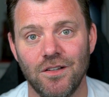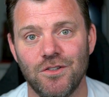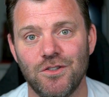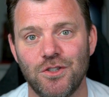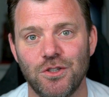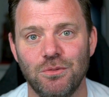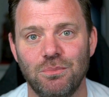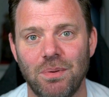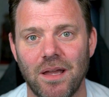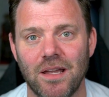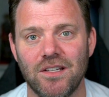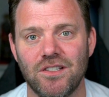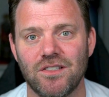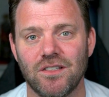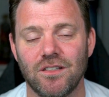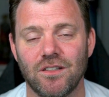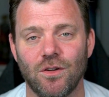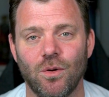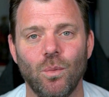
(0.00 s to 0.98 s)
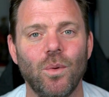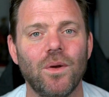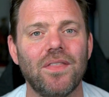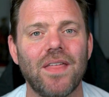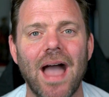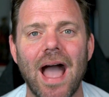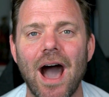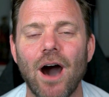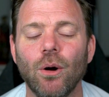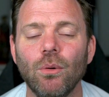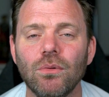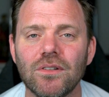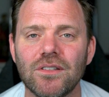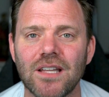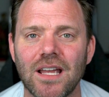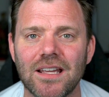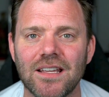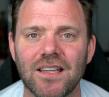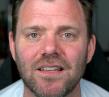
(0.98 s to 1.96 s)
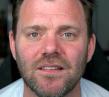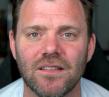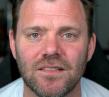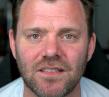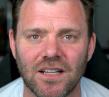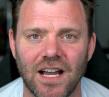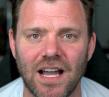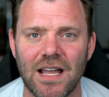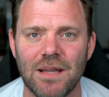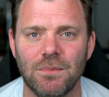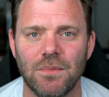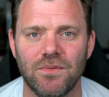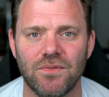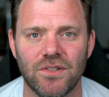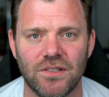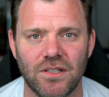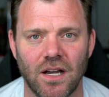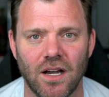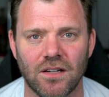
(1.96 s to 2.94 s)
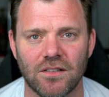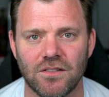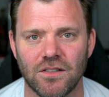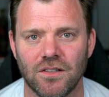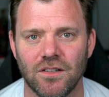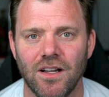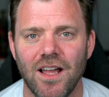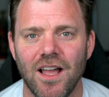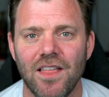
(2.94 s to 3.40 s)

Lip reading: to patient without taking the time of the doctor.